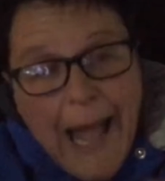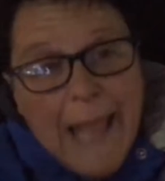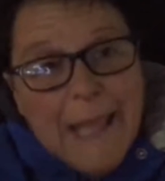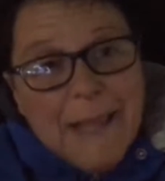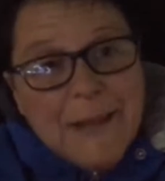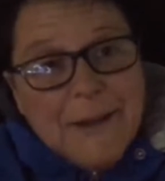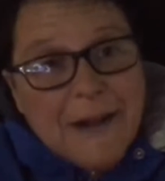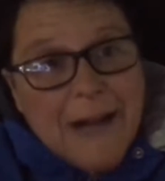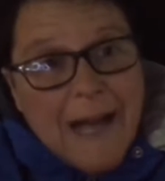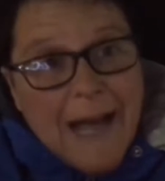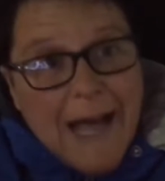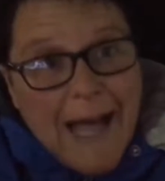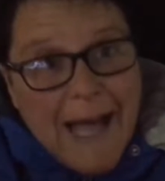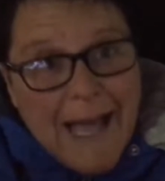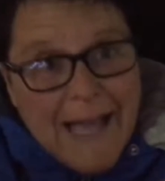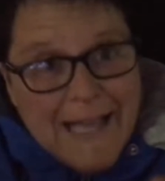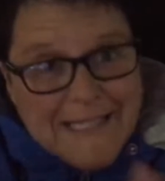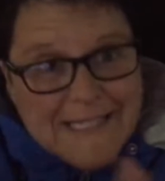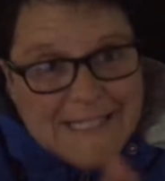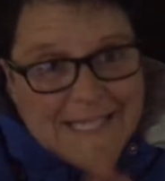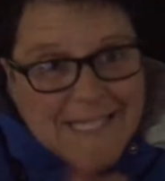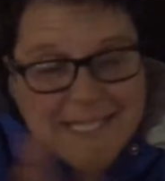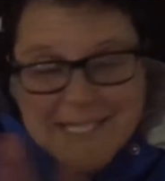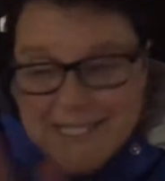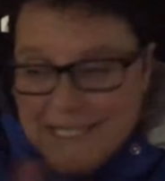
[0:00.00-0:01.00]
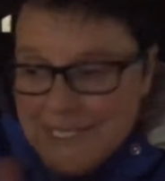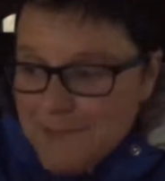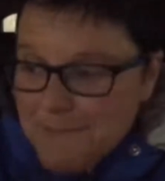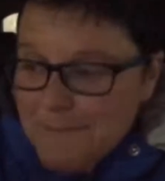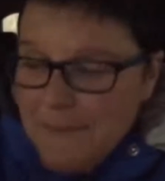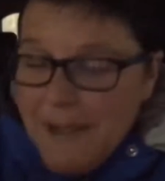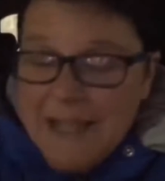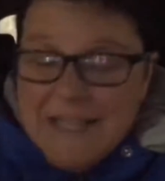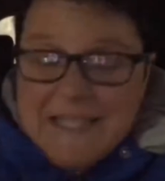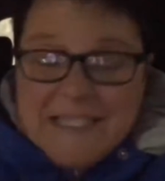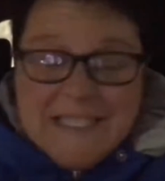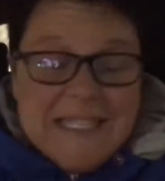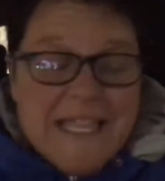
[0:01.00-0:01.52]
Hi, you guys. This is
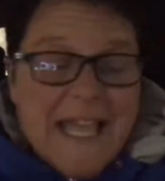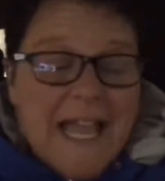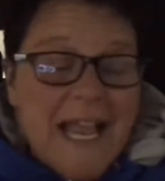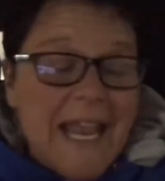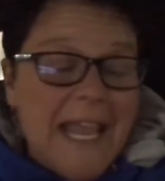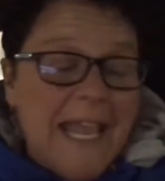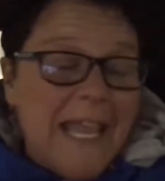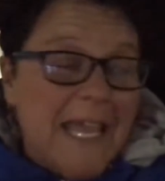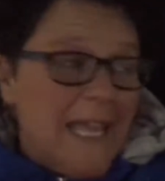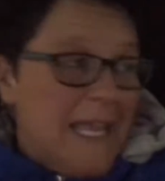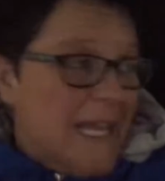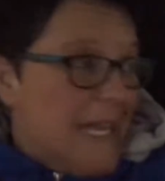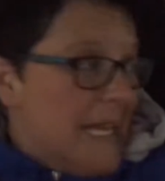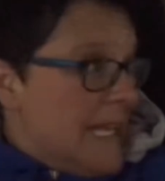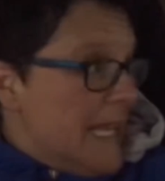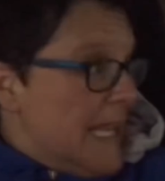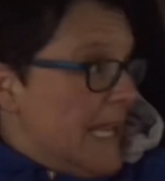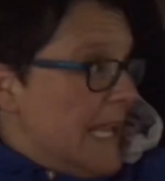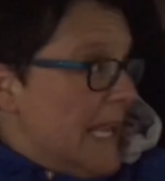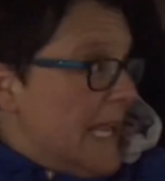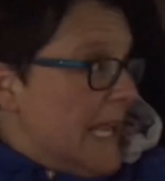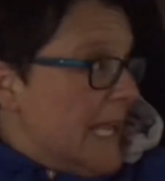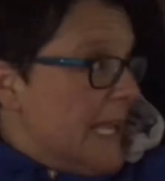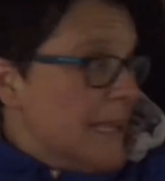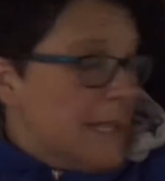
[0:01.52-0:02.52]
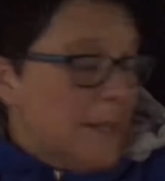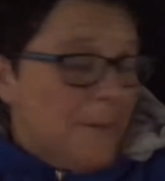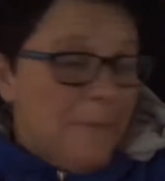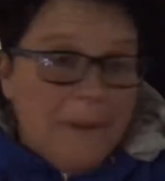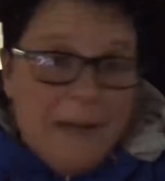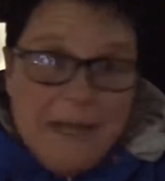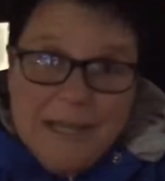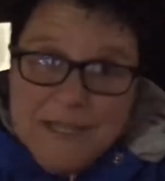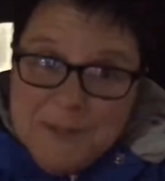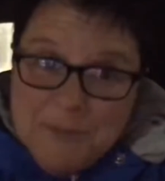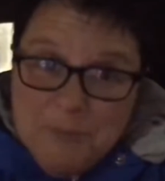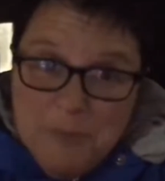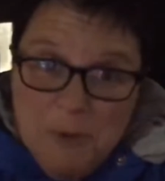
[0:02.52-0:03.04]
my second kick at the
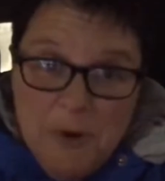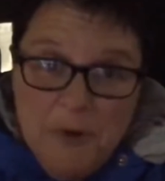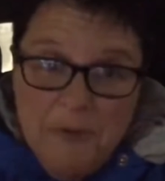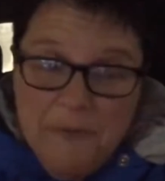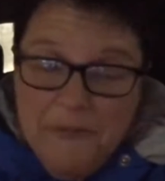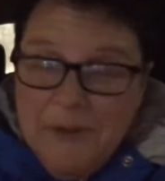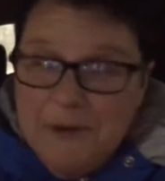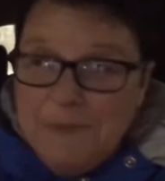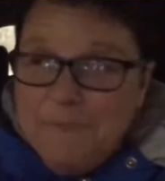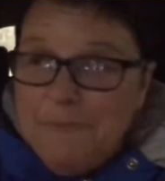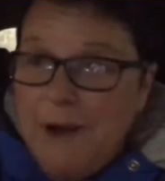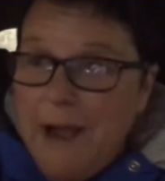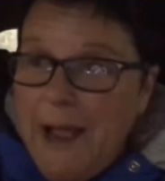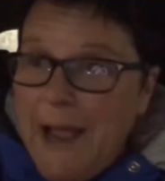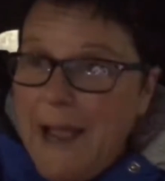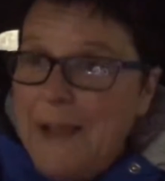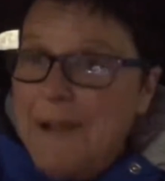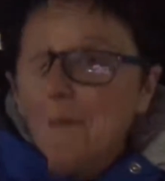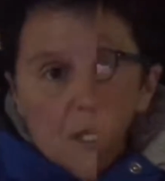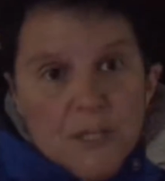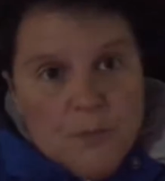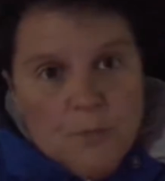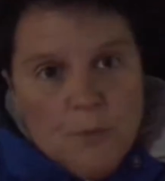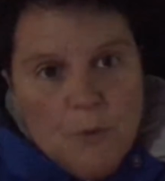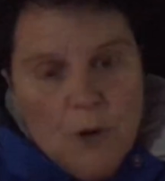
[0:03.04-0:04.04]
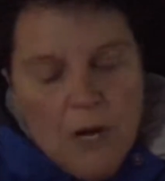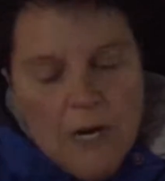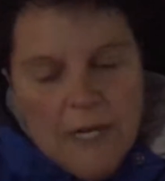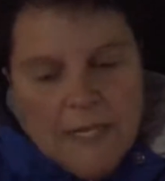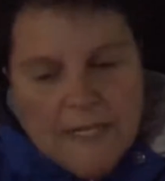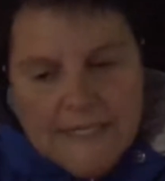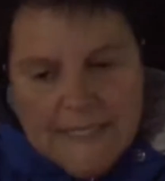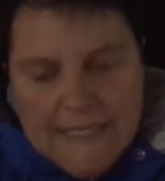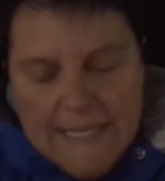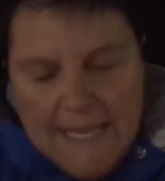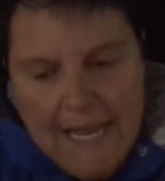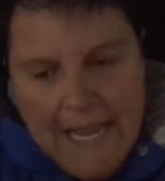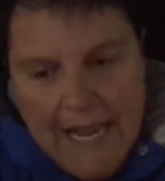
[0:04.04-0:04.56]
bus moving, right? I just want
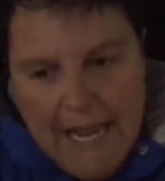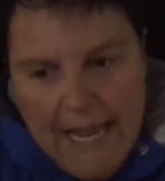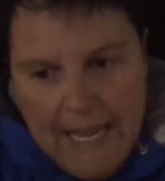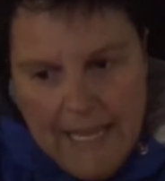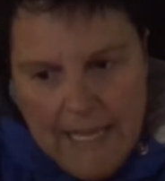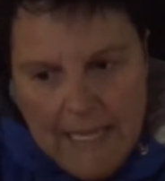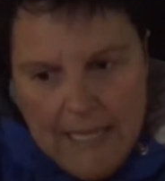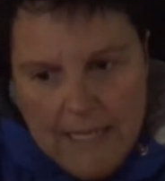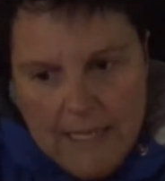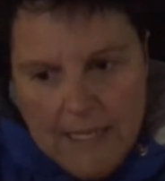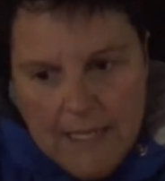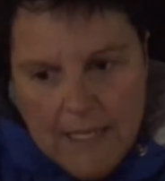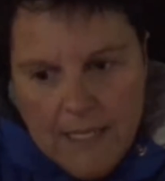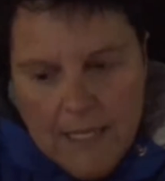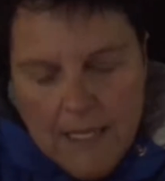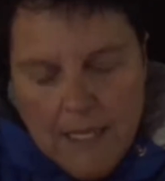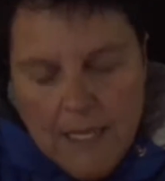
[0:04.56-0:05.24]
to say